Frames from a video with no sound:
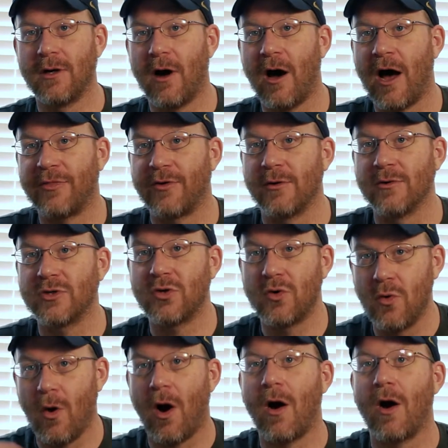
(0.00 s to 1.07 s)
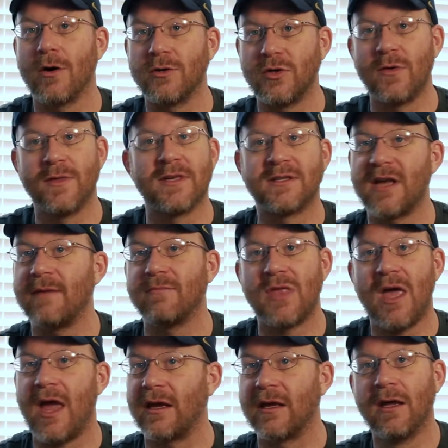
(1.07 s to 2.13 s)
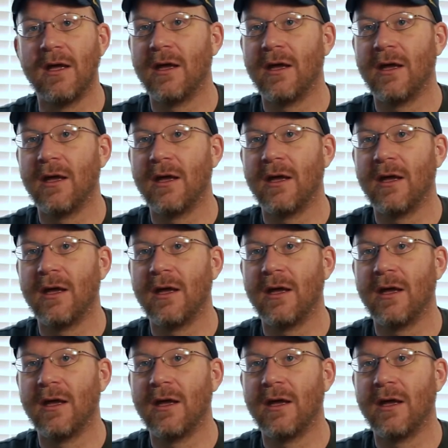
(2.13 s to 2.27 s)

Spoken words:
authors who are doing the same thing.